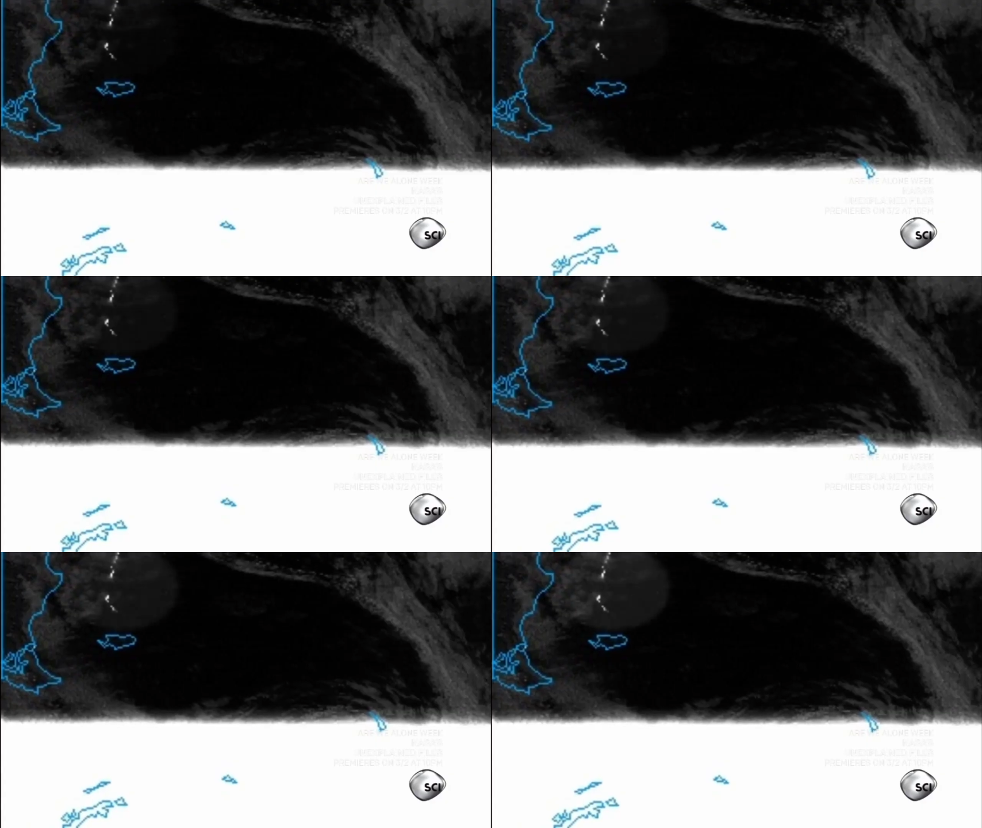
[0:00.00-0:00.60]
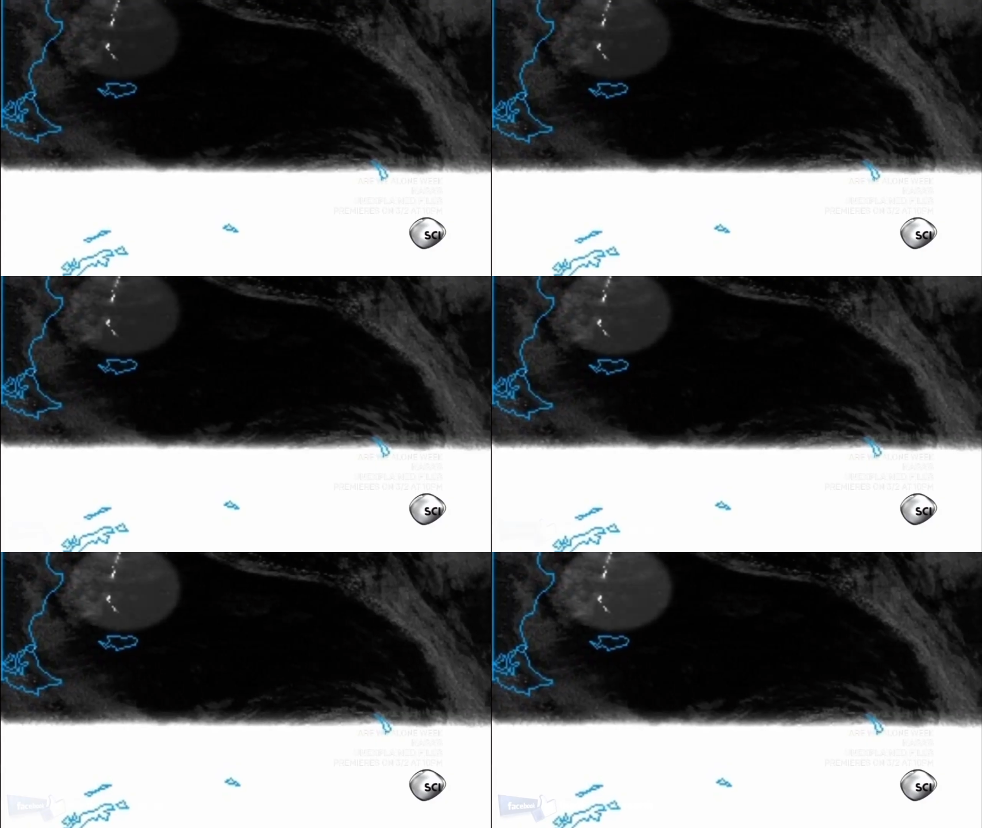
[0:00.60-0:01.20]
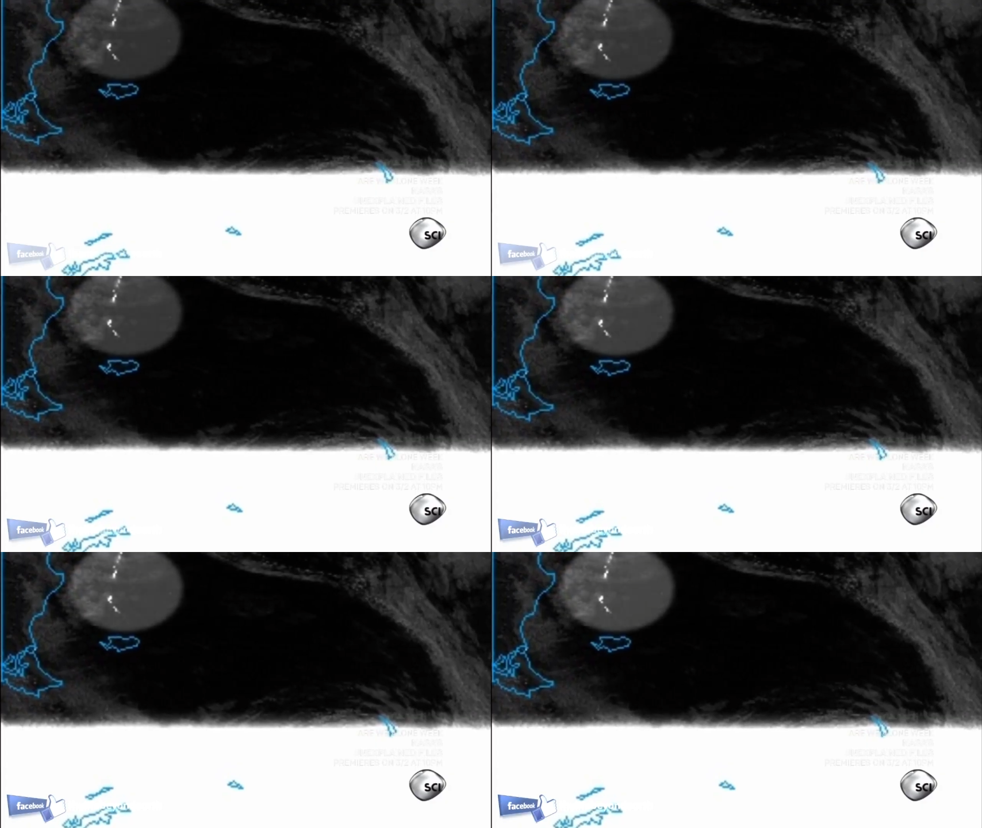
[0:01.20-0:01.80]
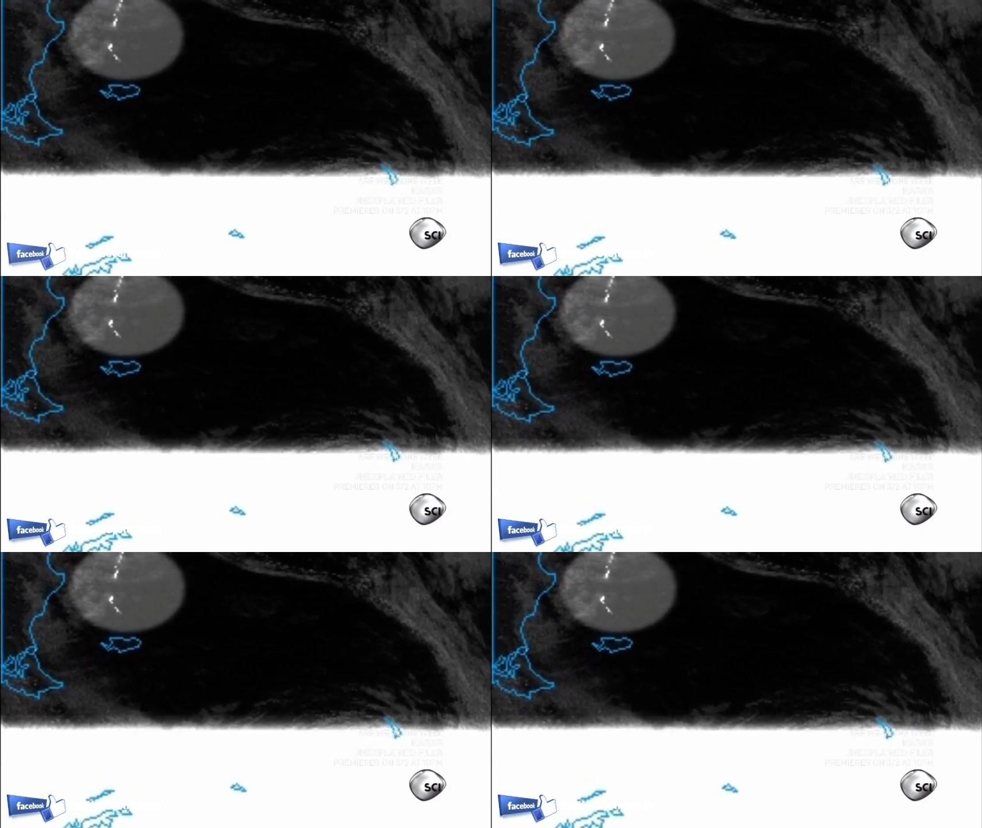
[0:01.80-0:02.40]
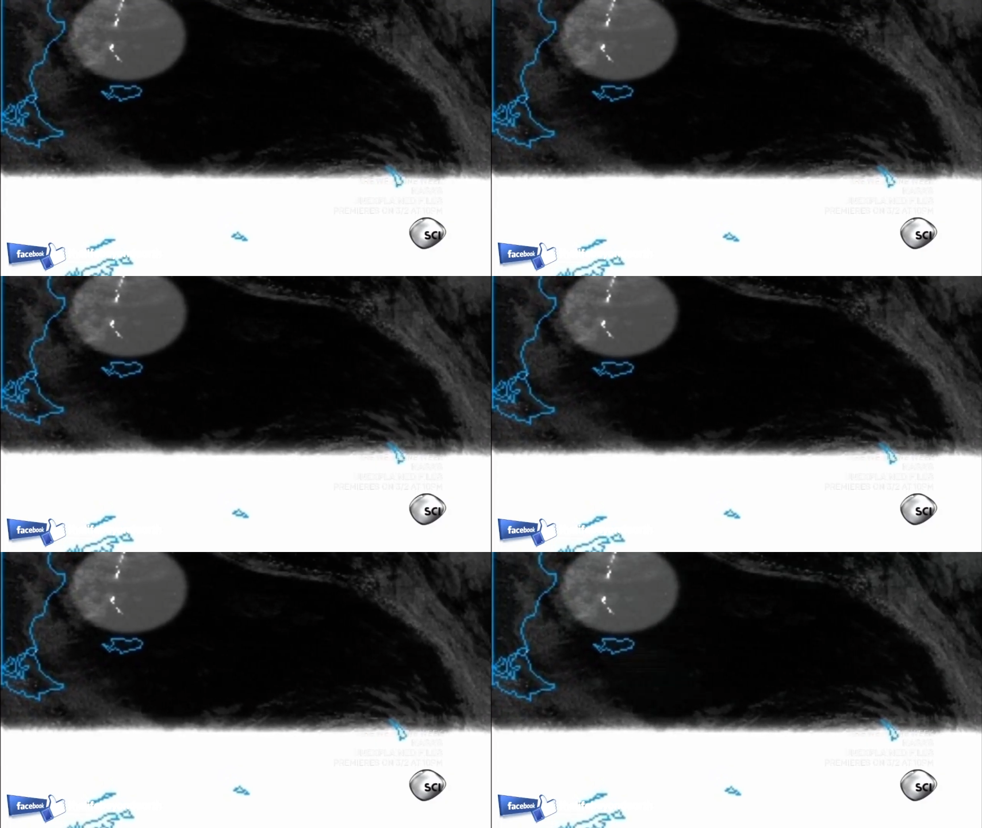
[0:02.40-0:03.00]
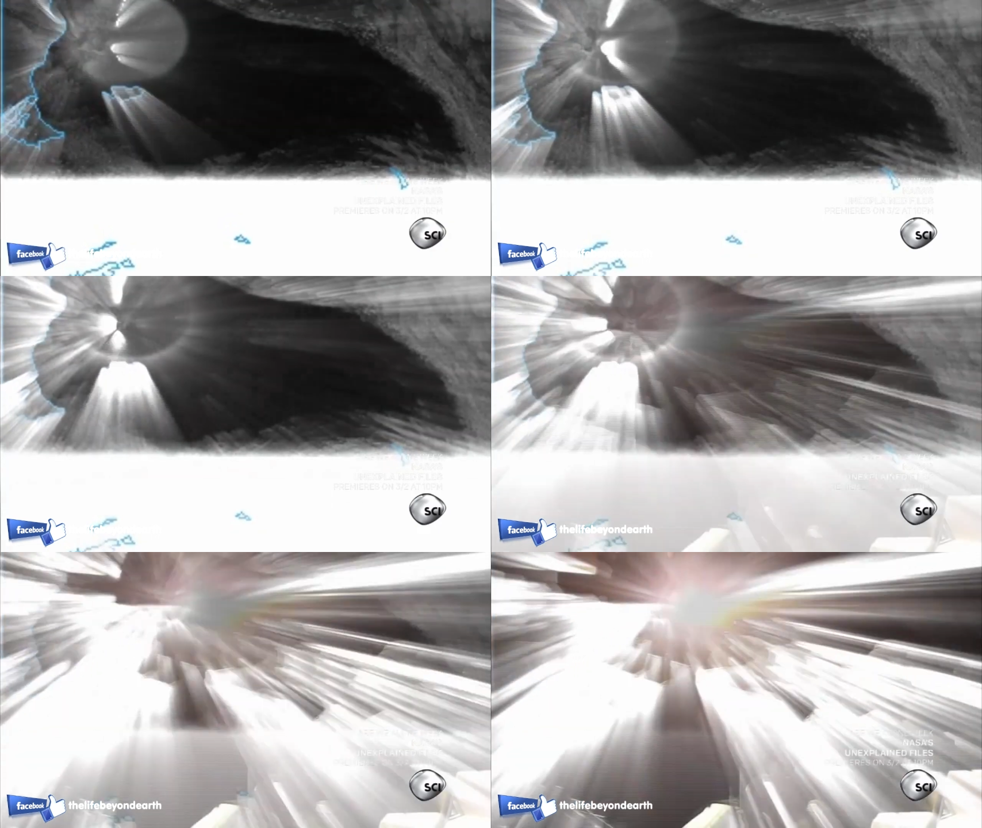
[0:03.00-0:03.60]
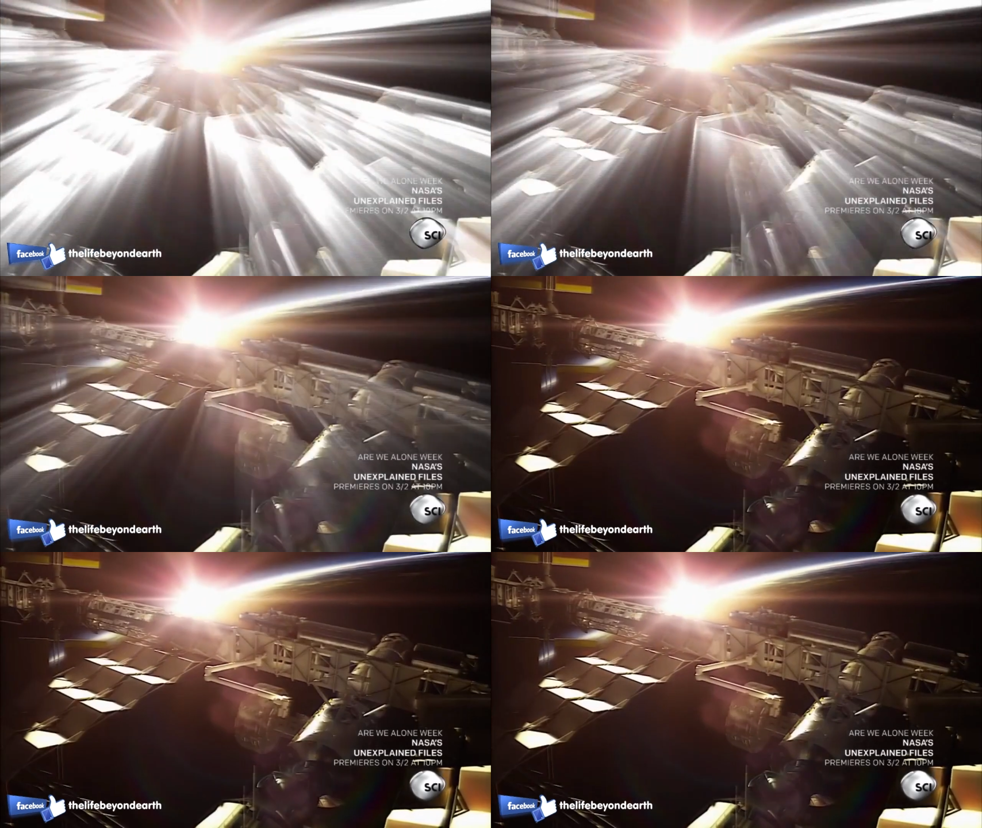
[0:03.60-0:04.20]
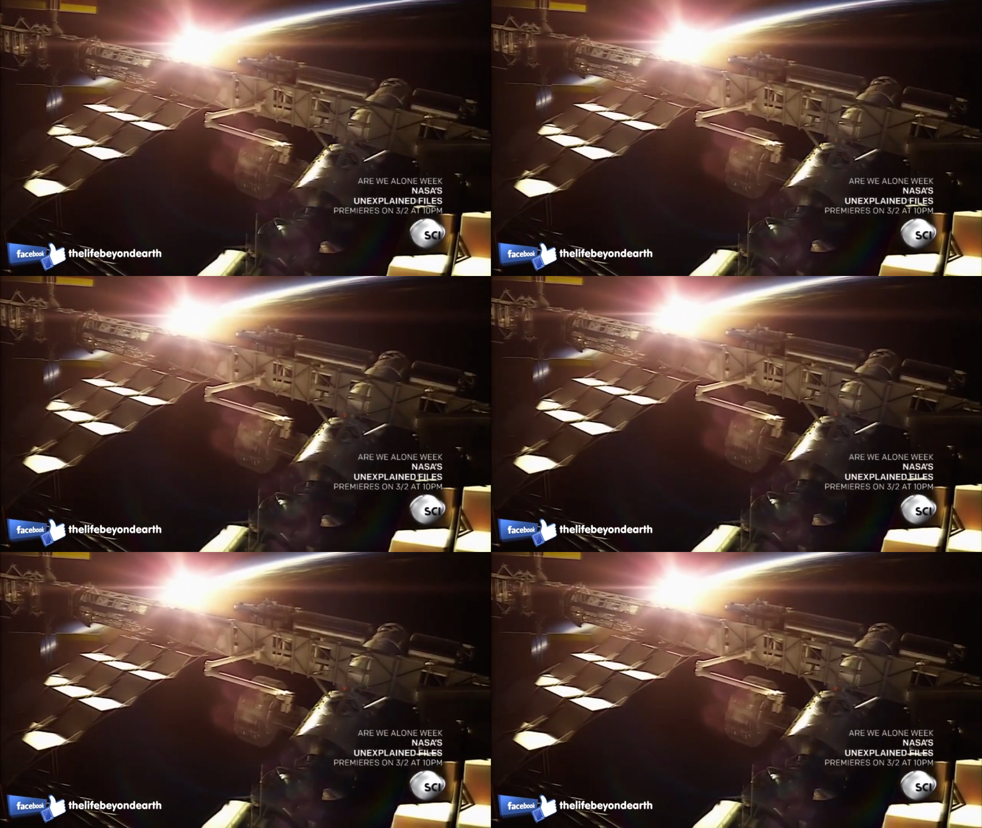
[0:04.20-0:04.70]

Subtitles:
Nobody's mouth can be seen.